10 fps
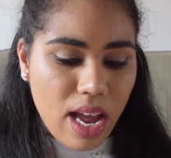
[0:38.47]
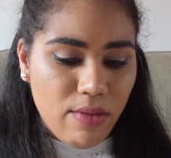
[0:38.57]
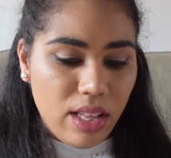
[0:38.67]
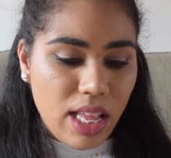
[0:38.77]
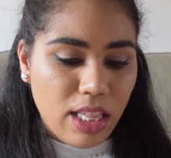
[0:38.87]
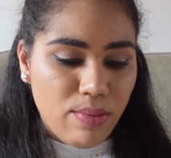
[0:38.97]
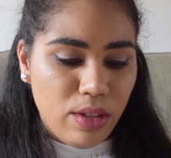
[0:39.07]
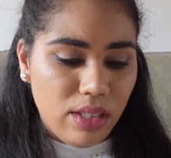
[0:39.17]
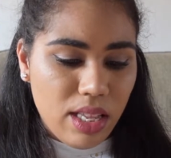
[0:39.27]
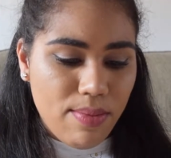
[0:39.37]
I really like the
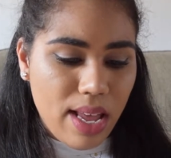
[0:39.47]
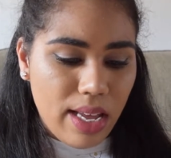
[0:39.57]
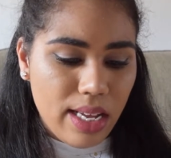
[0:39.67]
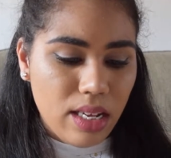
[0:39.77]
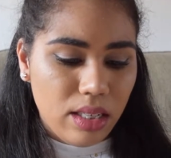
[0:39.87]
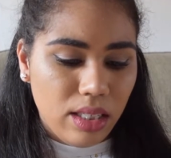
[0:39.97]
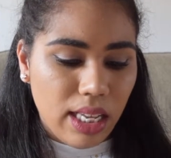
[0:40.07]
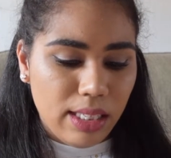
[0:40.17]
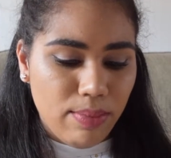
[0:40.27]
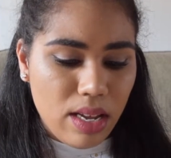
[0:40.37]
blues and the pinks.
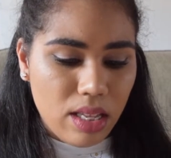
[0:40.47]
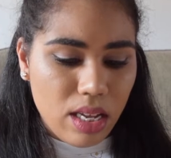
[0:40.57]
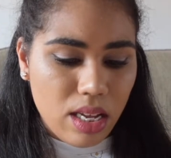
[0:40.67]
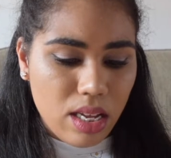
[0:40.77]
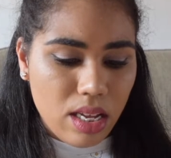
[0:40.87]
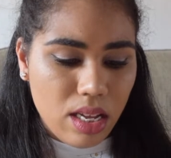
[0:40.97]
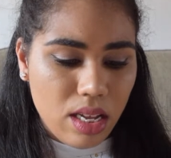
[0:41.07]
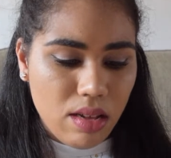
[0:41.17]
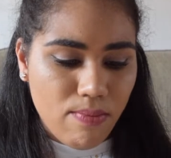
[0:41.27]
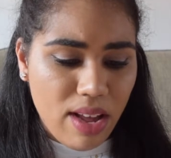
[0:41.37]
That's mainly
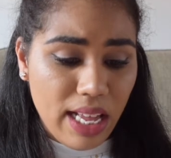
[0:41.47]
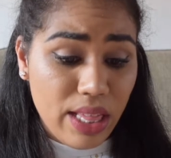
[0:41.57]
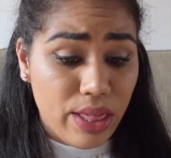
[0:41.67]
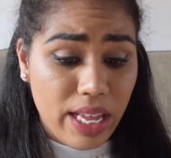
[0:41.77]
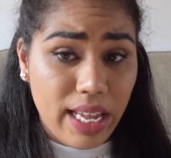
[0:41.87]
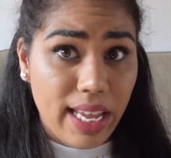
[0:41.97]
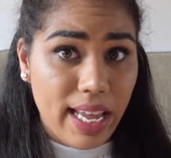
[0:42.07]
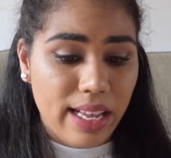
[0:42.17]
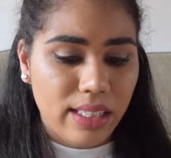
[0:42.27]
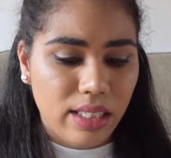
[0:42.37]
my thing, I
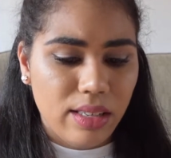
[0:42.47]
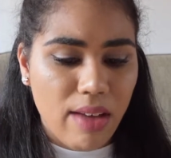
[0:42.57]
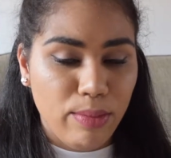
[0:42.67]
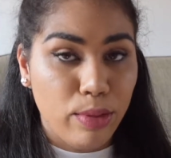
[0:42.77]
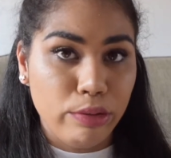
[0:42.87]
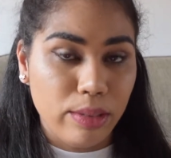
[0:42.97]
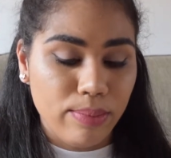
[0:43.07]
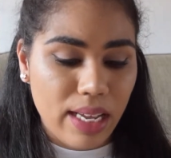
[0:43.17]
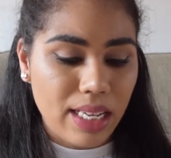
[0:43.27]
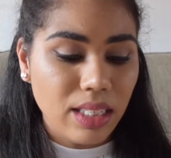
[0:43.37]
guess, having blues and
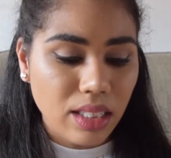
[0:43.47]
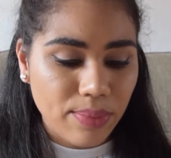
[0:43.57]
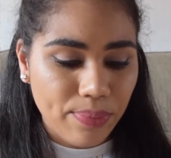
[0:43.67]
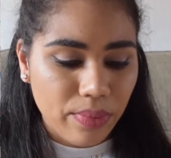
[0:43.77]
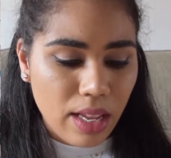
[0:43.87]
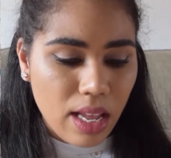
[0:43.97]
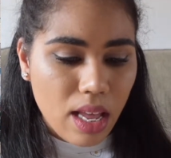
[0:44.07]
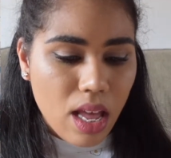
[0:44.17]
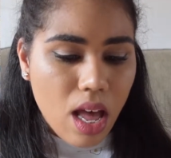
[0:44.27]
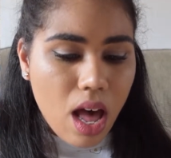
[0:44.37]
pinks.
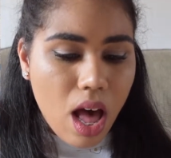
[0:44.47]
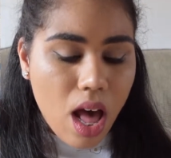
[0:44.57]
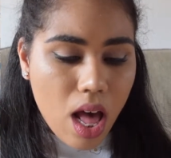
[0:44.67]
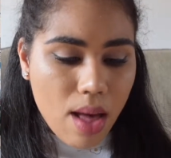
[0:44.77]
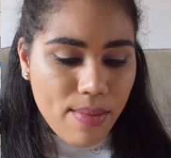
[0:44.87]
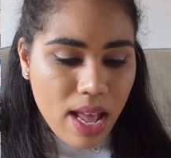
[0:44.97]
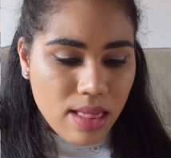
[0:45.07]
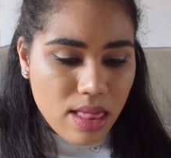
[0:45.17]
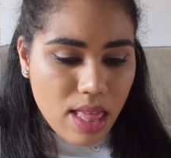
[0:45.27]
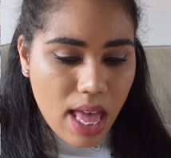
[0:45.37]

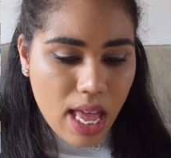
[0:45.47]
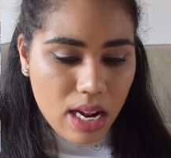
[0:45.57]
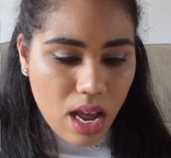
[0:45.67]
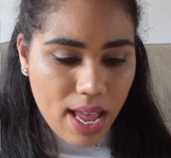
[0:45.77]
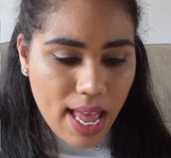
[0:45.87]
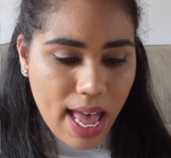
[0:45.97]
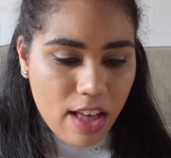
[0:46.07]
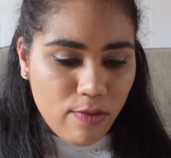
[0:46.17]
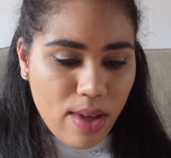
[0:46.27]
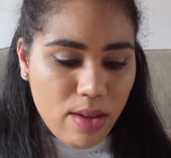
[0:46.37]
And then I
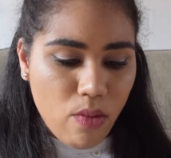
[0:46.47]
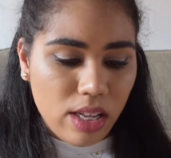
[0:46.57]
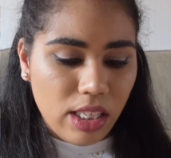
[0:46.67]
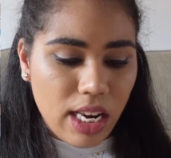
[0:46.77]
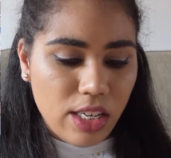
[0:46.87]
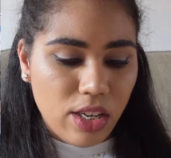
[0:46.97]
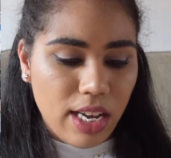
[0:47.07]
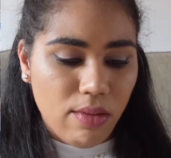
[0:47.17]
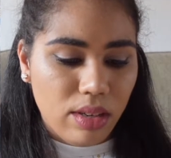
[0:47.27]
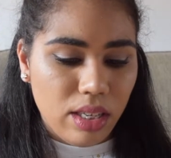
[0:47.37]
have my ones that I took
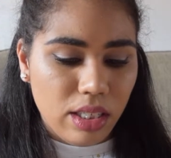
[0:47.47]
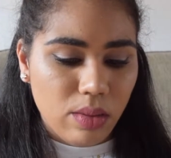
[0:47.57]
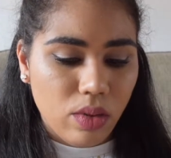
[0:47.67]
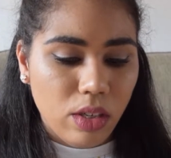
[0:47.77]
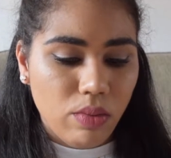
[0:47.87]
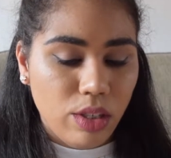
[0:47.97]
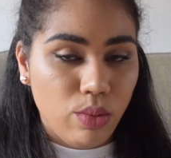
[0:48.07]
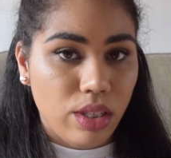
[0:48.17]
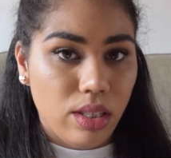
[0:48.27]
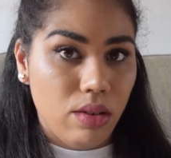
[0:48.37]
at Walt Disney World, which
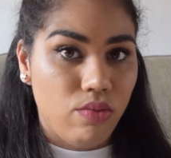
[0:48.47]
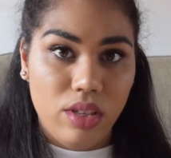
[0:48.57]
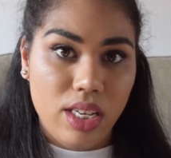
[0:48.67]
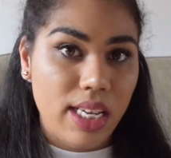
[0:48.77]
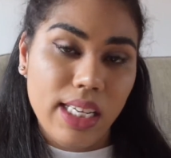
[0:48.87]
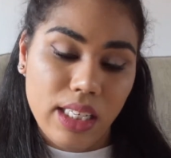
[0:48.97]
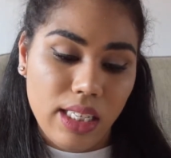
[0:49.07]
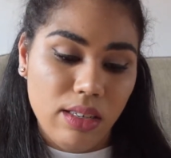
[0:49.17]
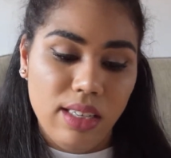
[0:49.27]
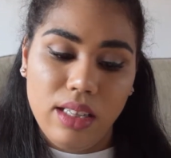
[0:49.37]
was a really
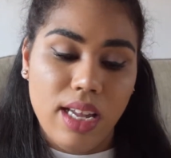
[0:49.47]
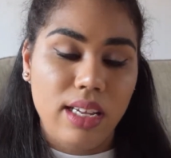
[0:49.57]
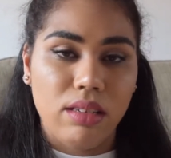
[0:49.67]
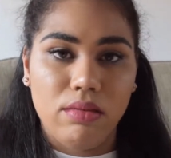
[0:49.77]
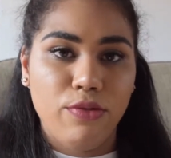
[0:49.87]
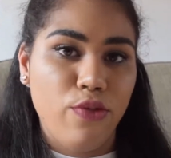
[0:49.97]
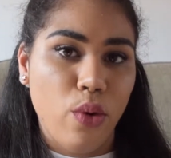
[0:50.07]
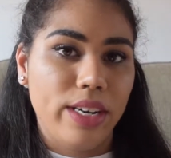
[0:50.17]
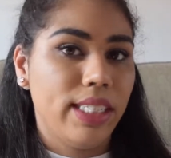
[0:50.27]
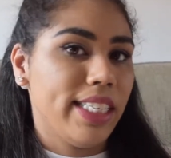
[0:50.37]
easy
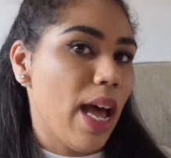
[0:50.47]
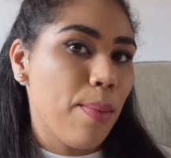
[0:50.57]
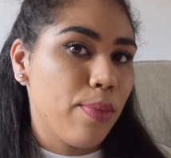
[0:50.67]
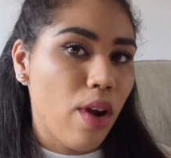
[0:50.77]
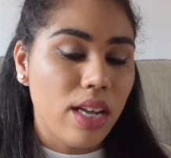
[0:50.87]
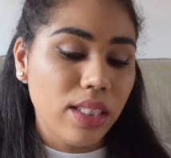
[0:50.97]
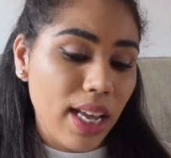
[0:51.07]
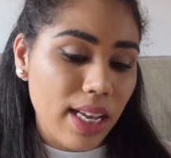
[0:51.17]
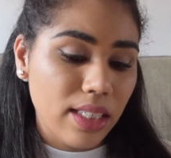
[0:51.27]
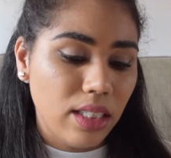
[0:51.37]
4-step
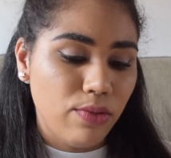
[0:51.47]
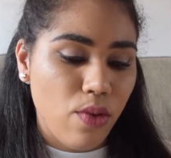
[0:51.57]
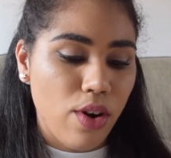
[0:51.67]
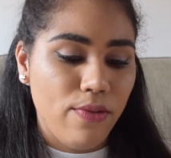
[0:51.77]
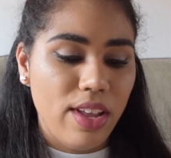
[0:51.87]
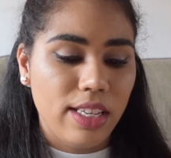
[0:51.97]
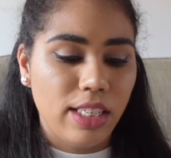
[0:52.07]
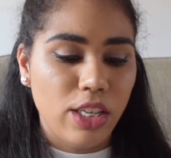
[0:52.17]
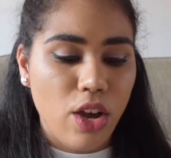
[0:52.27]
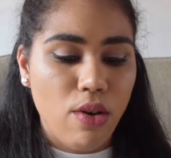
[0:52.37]
process for
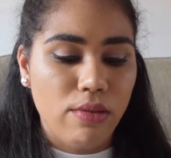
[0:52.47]
VSCO.